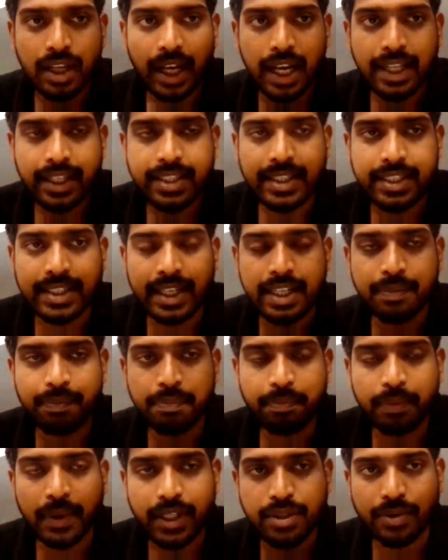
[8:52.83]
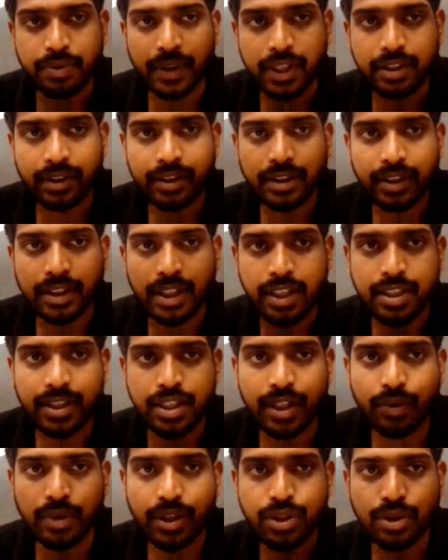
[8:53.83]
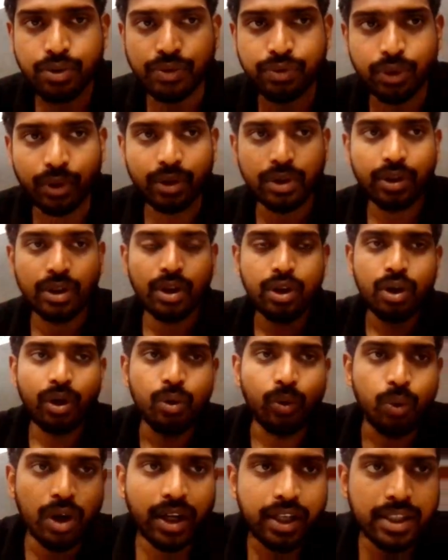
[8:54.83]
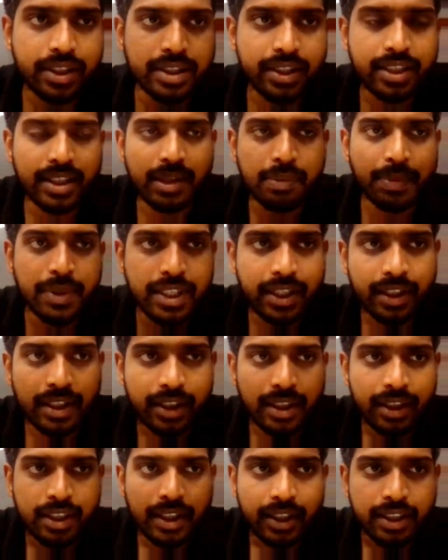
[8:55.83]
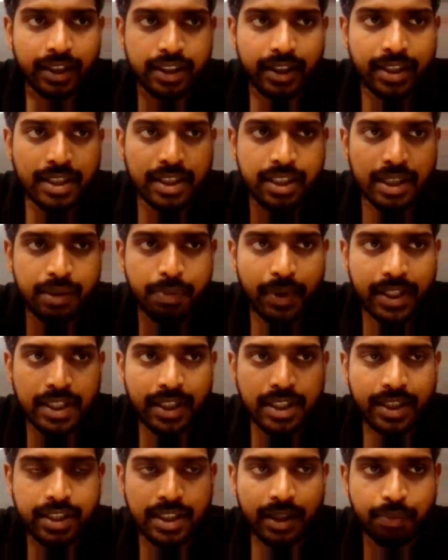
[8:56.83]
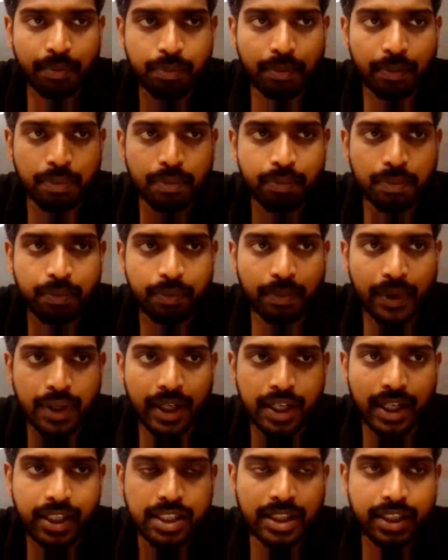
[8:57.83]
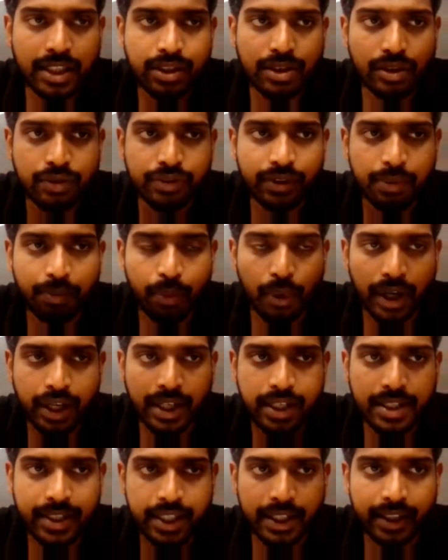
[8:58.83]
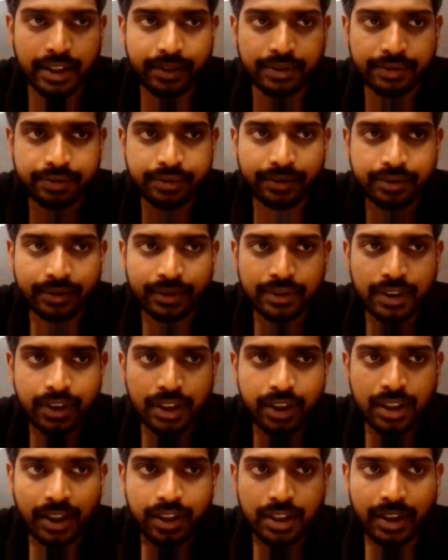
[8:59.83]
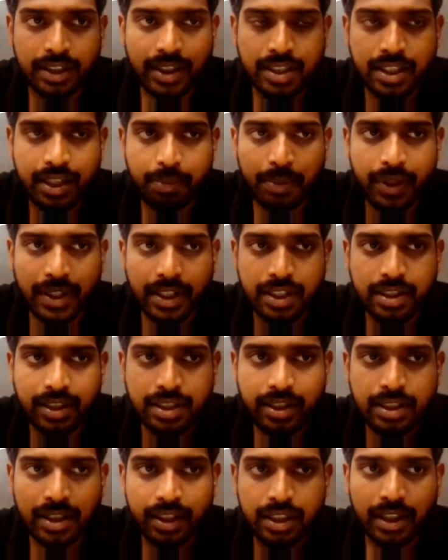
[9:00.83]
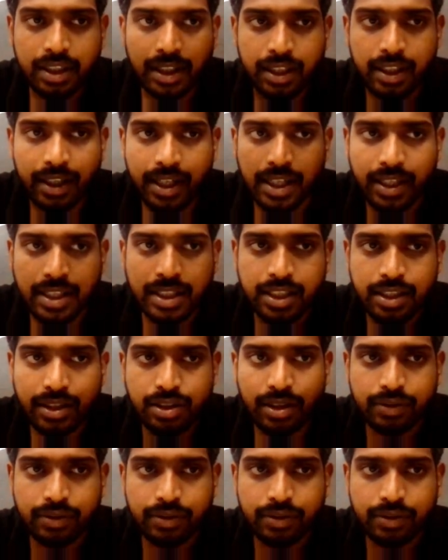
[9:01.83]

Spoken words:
and z plus 1 is equals to 4. What does this represent? This represents the distance of the point z. This represents distance